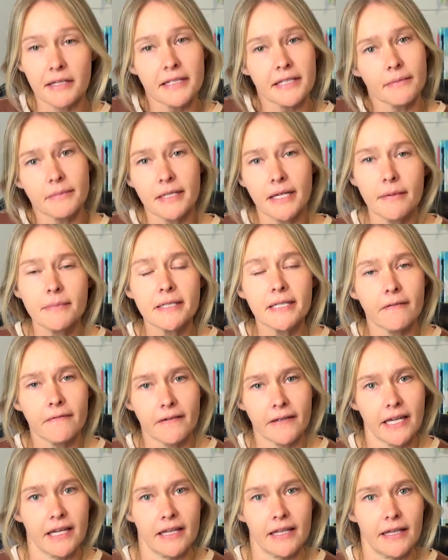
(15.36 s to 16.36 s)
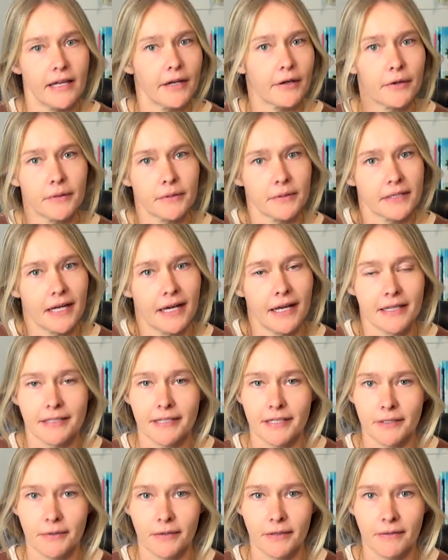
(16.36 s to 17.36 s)
Sometimes I forget that cool science
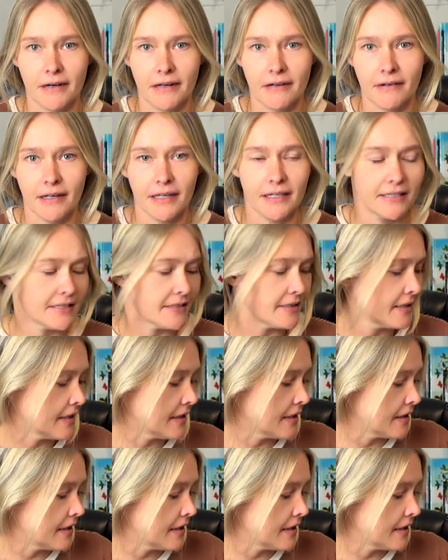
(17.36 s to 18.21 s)
is all around us.